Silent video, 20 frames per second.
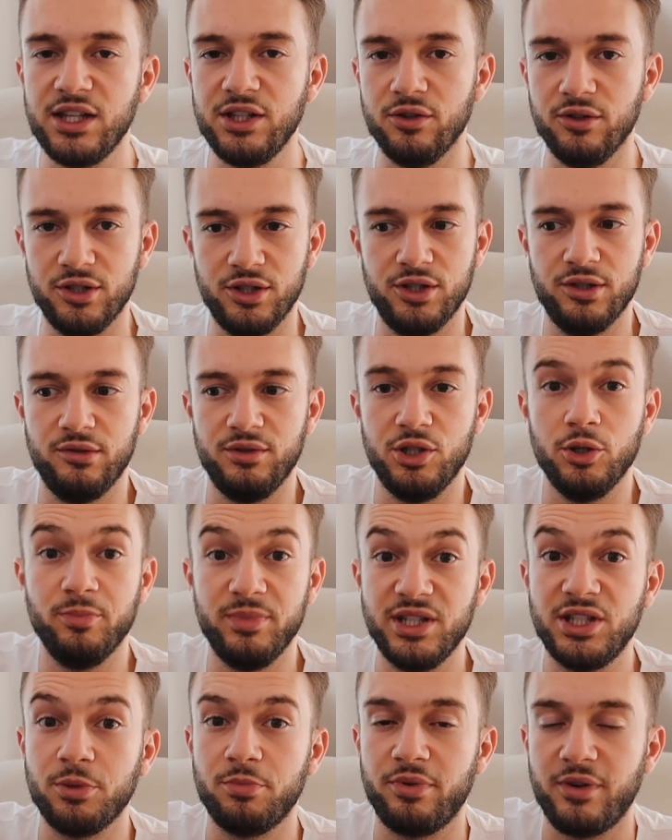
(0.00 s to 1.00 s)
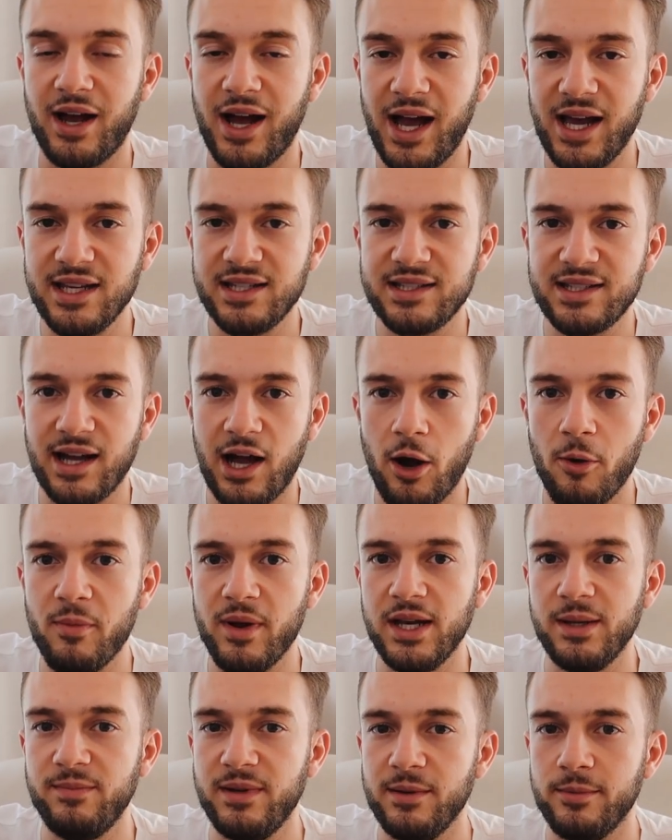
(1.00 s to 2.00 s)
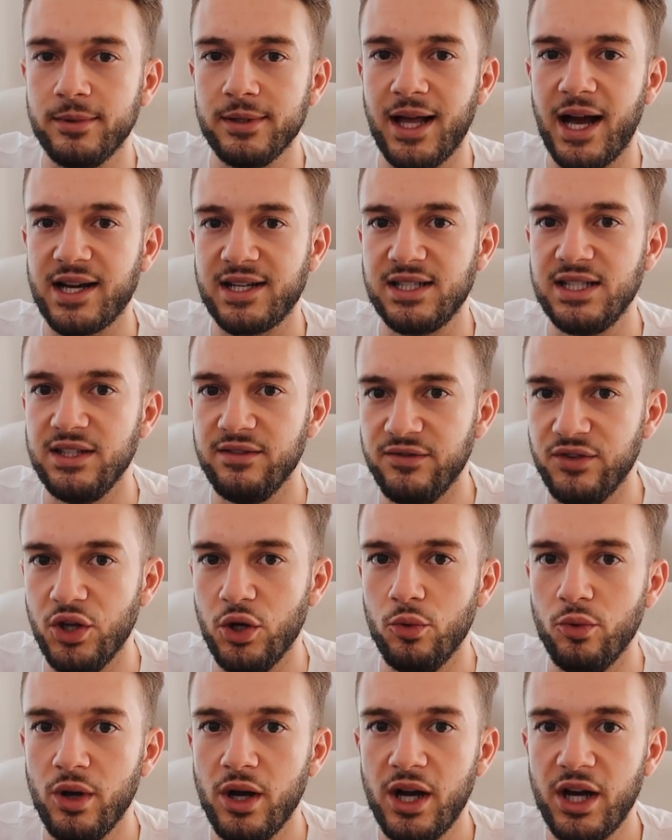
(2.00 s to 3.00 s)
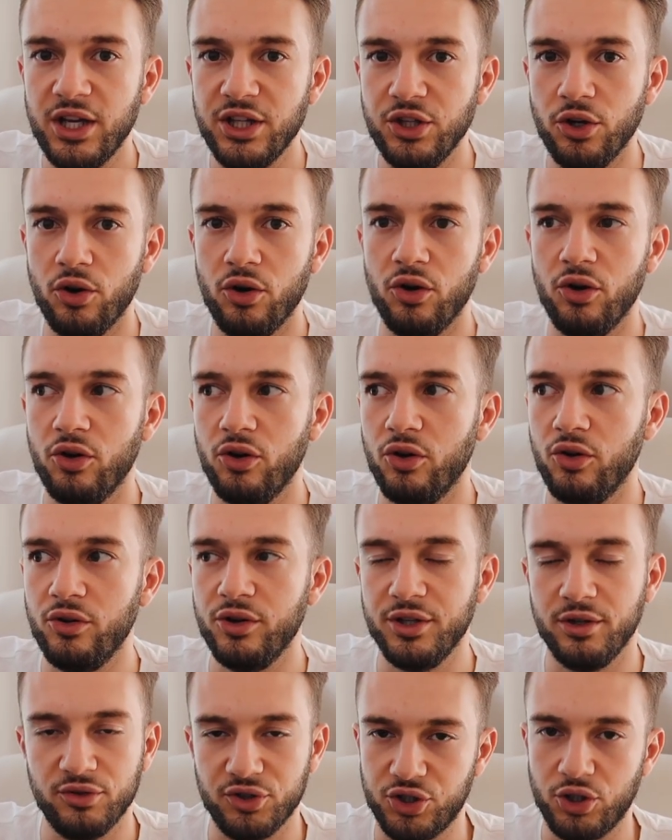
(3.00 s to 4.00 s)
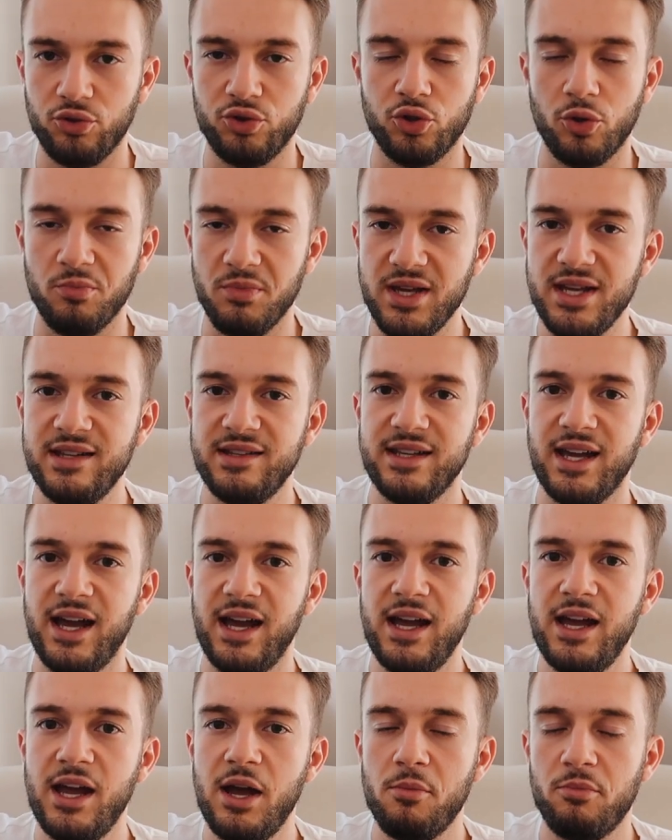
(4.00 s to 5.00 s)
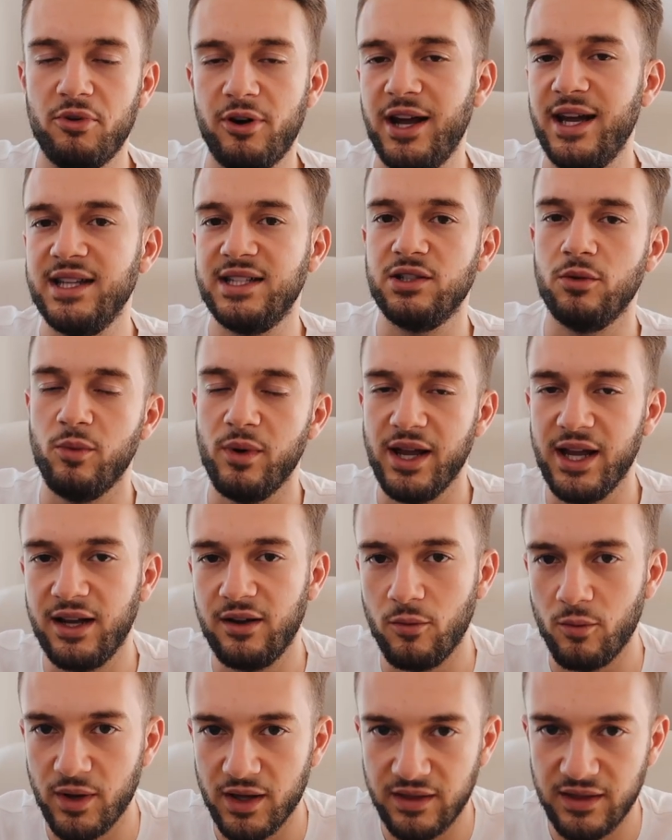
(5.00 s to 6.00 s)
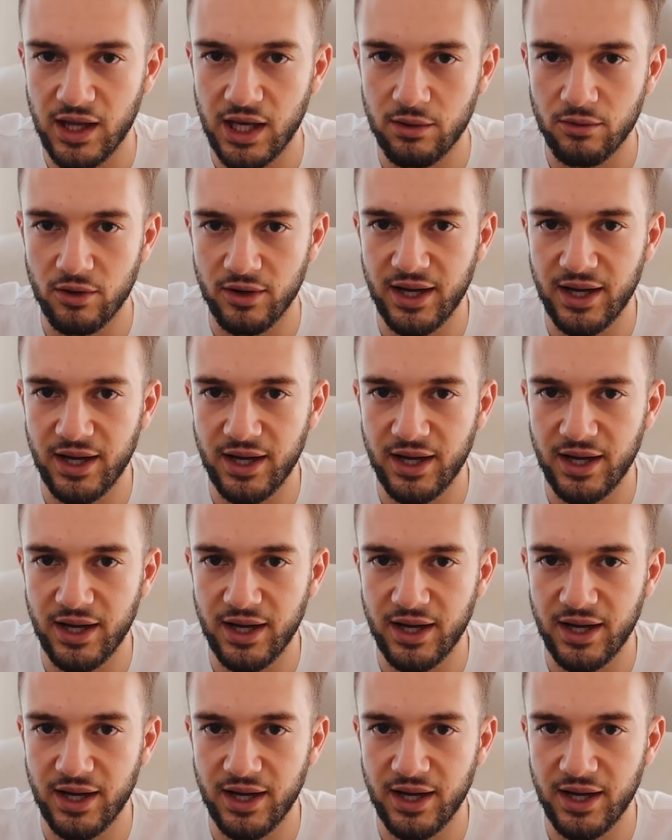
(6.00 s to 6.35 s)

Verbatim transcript: You'll, you know, you'll be surprised how many people actually view your, you know, social media prior to working with you.